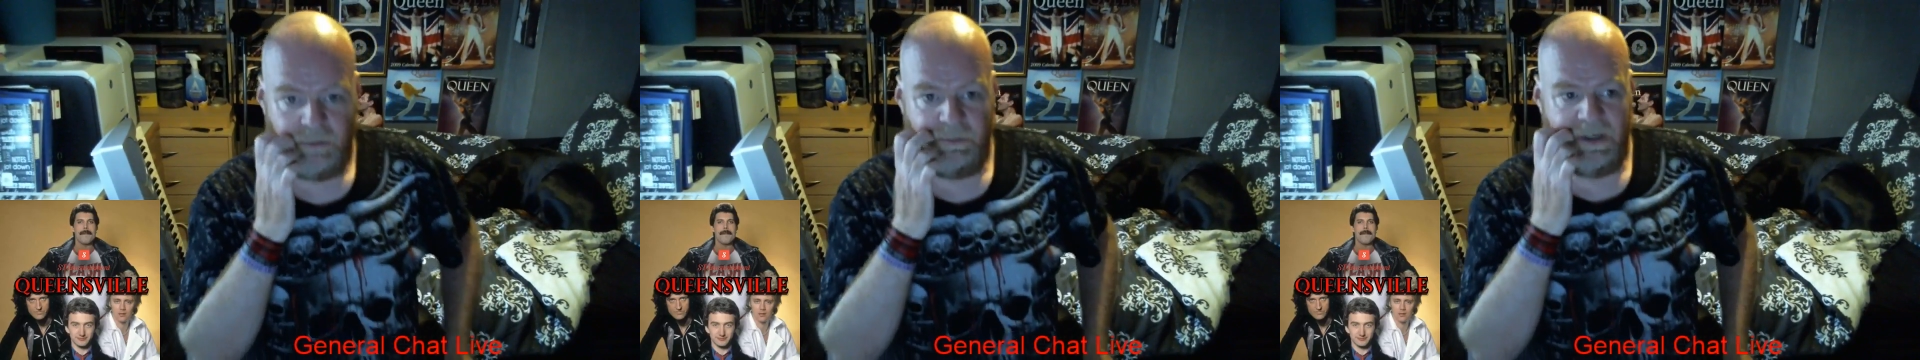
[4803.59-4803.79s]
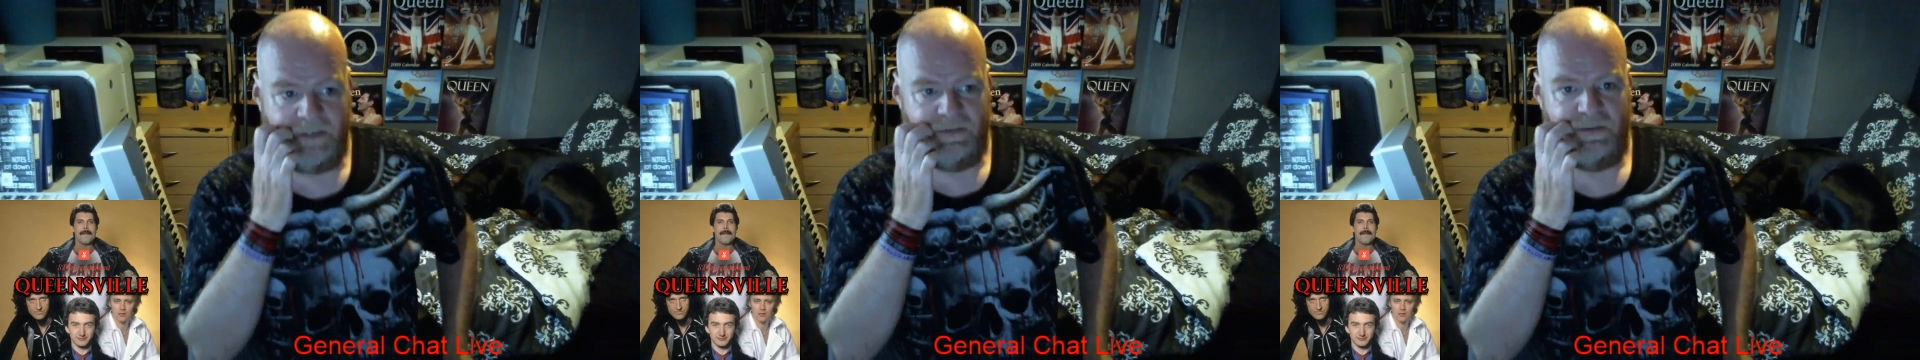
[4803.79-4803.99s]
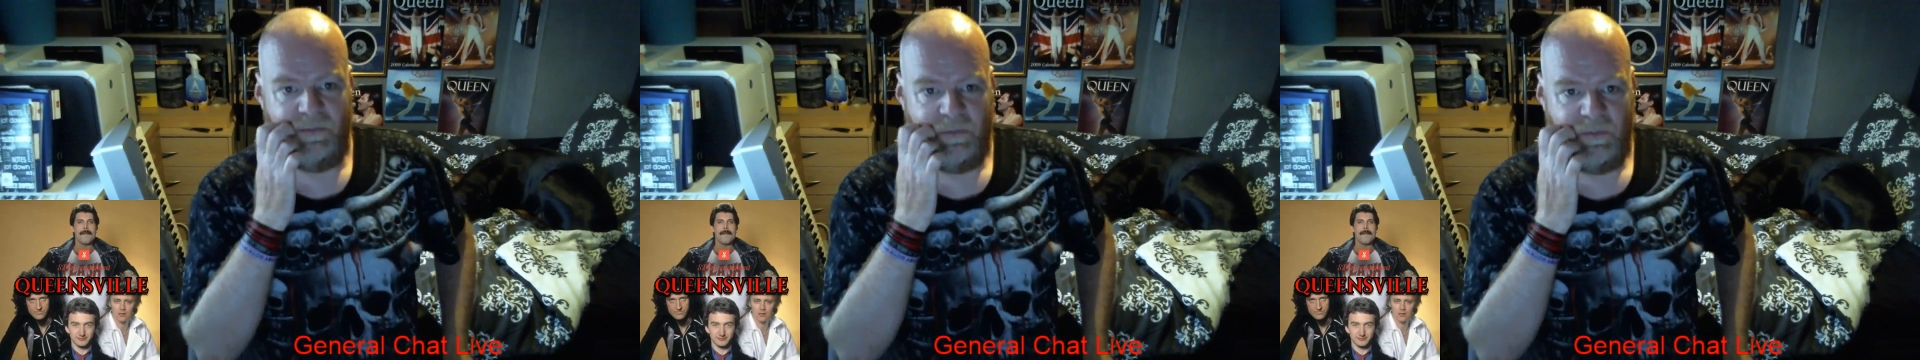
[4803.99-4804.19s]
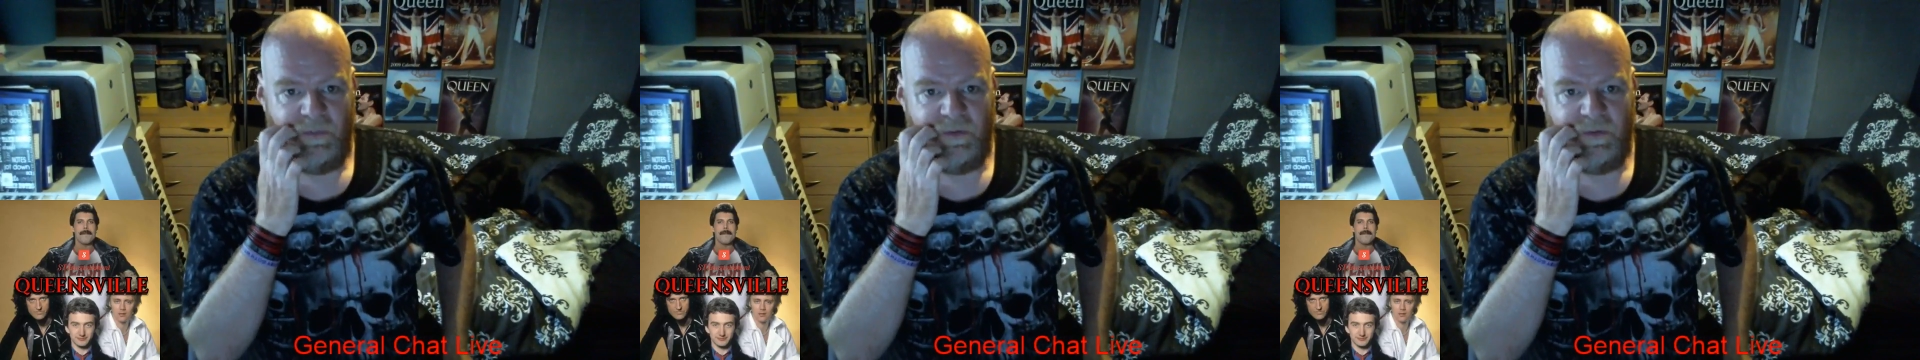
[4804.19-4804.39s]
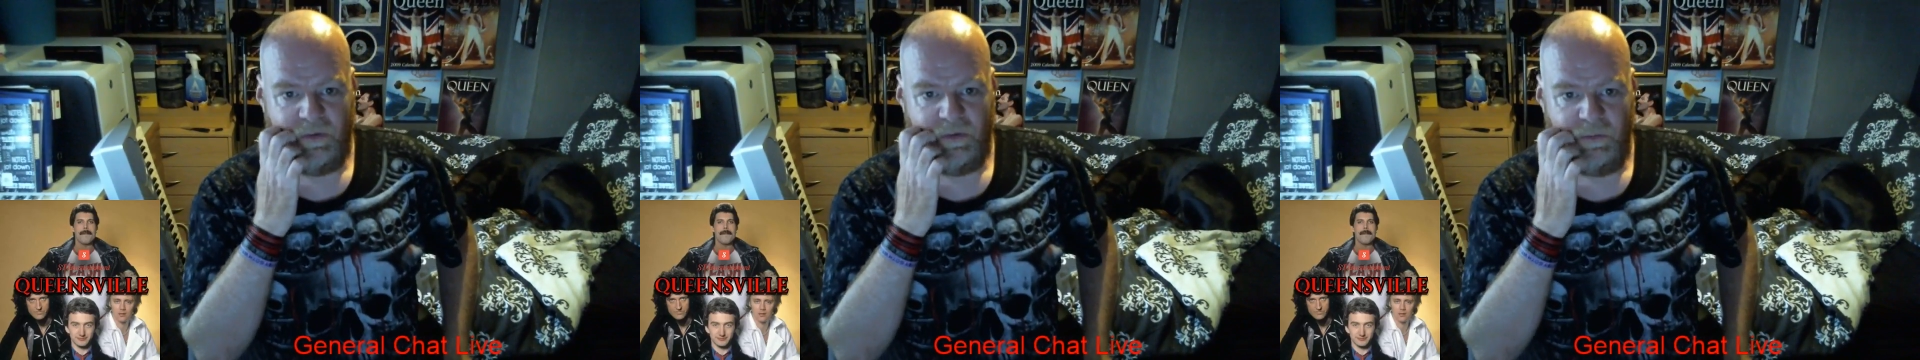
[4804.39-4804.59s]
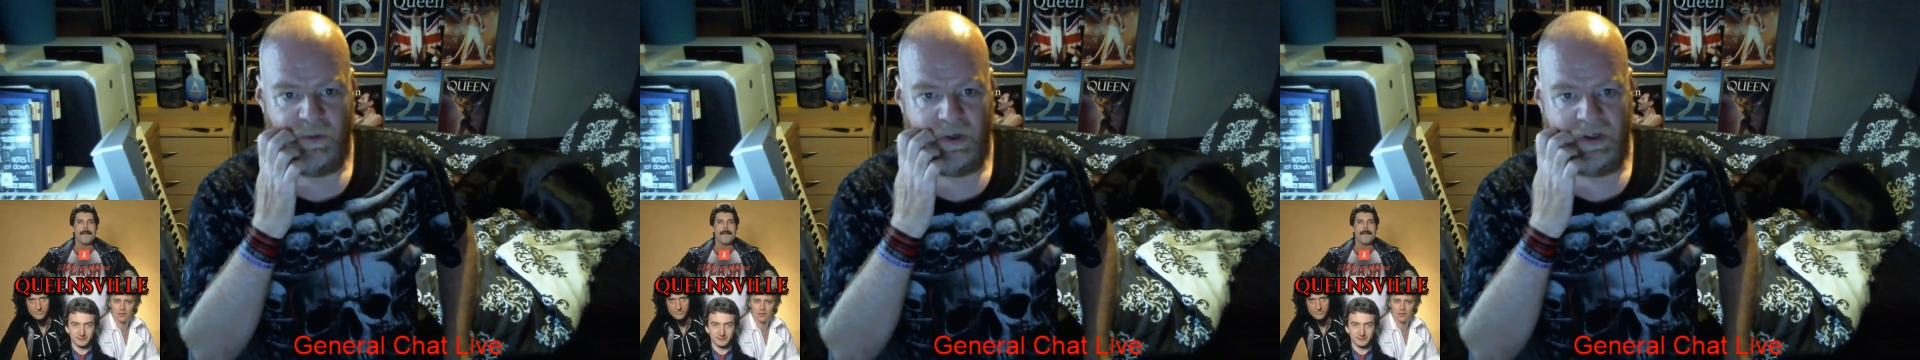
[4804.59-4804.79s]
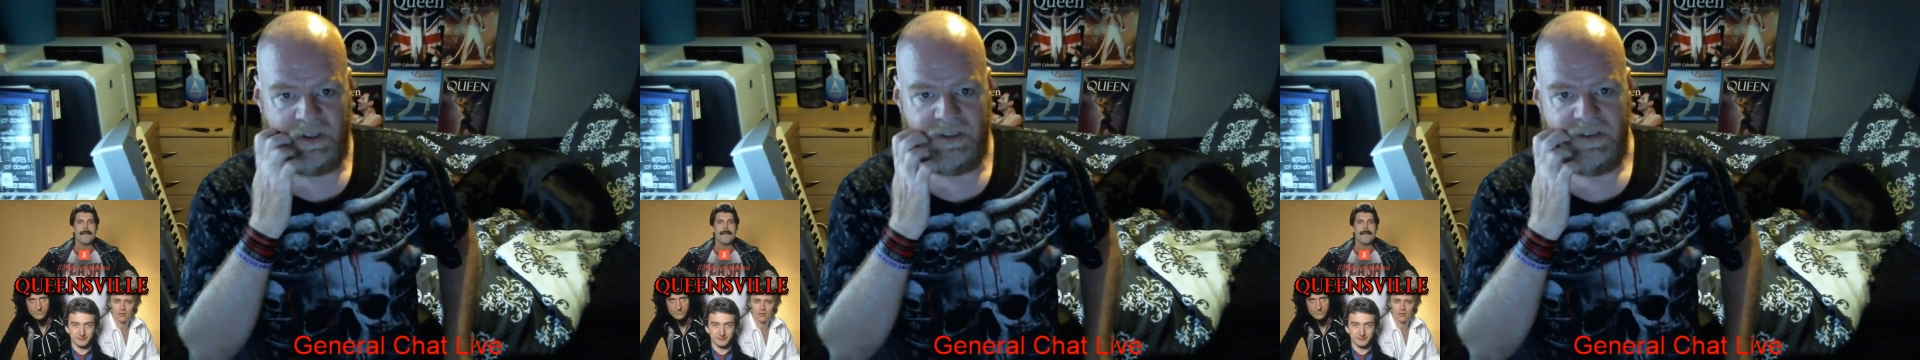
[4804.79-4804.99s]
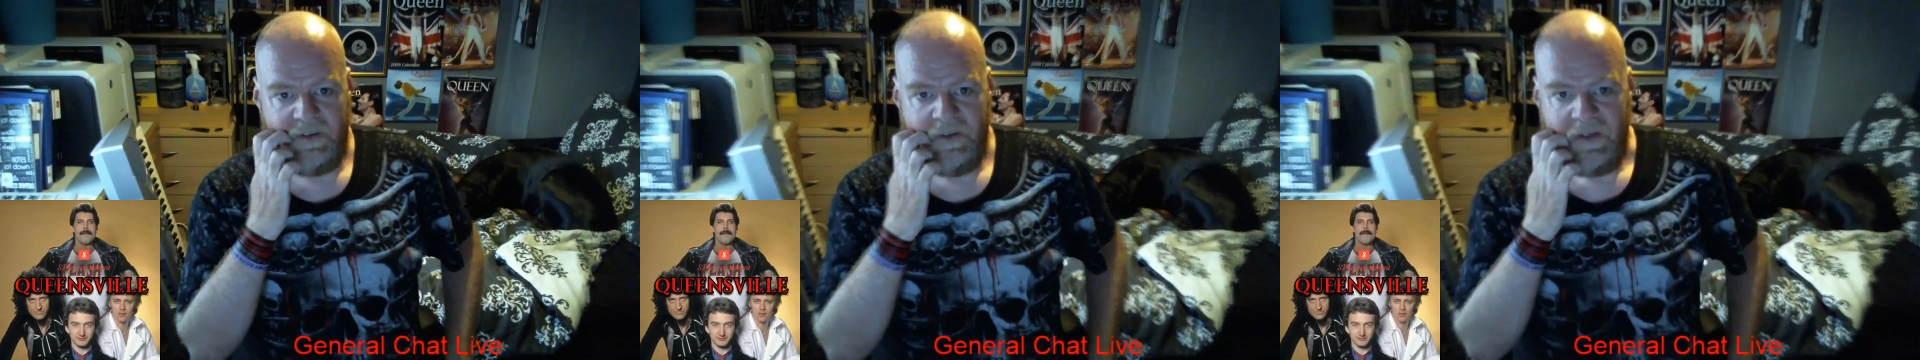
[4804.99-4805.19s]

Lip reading: back from work